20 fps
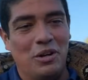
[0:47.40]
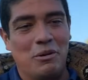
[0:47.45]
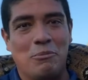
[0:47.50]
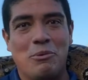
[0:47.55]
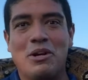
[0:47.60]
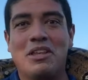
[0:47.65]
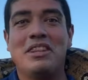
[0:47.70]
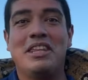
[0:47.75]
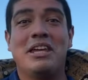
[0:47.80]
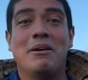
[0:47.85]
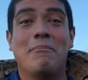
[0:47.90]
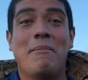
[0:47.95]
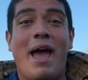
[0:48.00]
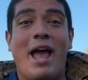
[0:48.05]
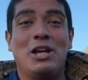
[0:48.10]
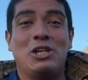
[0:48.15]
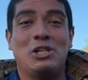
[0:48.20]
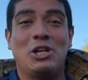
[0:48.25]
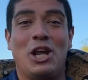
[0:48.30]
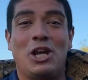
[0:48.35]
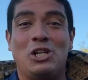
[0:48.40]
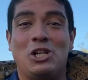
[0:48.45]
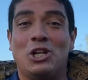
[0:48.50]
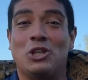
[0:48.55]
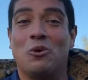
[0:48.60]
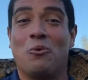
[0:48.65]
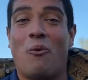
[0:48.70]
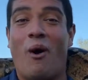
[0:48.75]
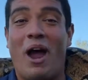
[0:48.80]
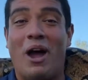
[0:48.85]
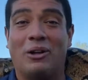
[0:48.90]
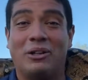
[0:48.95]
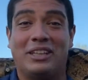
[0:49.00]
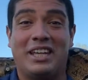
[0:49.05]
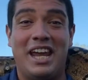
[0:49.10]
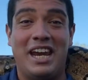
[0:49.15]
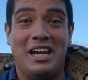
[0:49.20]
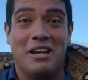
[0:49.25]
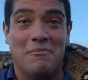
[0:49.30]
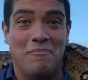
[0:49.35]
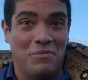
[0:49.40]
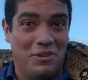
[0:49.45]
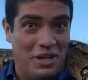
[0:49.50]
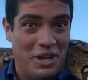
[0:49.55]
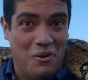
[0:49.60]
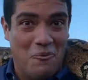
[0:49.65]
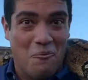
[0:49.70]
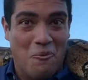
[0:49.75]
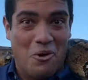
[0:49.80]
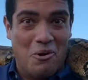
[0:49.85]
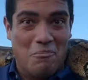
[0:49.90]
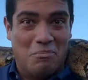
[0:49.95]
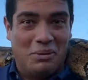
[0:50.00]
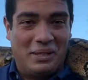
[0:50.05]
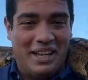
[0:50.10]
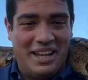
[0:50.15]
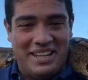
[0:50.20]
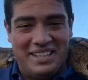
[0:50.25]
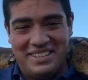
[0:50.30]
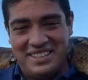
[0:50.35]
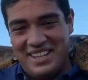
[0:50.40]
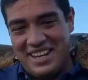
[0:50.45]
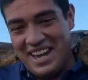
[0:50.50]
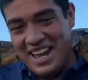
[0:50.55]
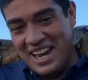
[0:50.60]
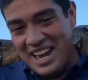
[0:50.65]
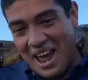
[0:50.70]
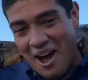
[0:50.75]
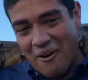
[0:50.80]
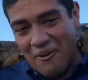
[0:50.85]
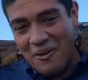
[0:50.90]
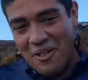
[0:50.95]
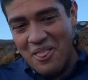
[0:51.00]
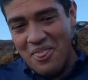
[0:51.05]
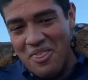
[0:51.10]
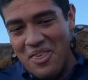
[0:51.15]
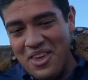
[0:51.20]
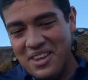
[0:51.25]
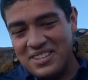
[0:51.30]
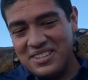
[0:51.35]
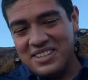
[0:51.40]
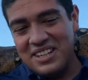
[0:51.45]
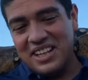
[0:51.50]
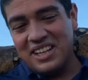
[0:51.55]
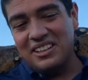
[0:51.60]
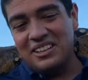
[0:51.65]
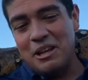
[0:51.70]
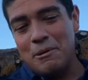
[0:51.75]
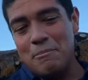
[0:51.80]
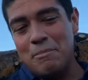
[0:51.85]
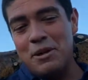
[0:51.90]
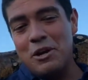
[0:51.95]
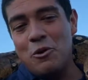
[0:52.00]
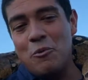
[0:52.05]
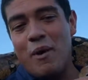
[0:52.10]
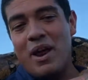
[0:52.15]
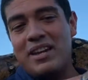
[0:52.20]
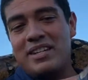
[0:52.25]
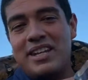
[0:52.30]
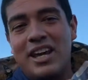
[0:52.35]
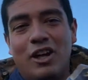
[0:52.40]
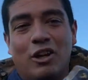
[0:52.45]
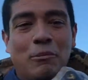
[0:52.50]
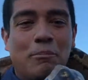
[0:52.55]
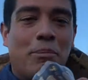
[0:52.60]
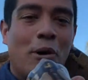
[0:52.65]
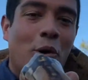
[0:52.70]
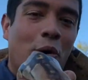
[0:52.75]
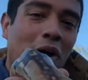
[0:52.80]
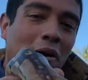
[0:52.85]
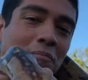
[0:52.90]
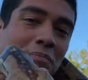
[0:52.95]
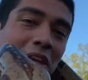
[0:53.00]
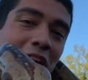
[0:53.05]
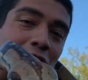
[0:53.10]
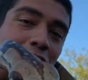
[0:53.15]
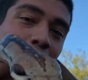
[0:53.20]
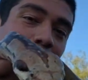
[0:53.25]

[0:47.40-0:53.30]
can bring the imagination and the wild kingdom in one place. Now, this Colombian Red-Tailed Boa is